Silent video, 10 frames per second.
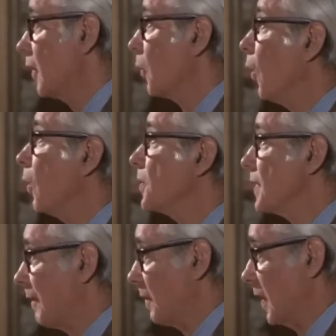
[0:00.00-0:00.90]
They're all
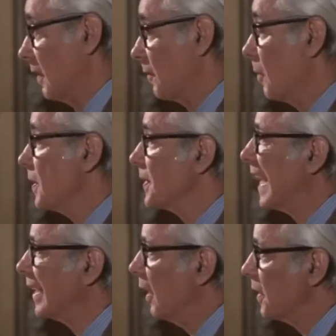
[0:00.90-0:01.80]
suffering from the
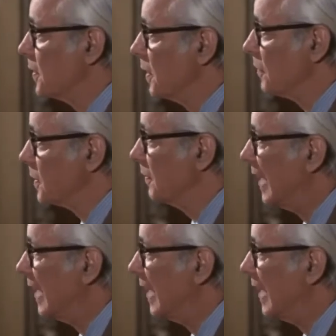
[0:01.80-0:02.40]
psychology of the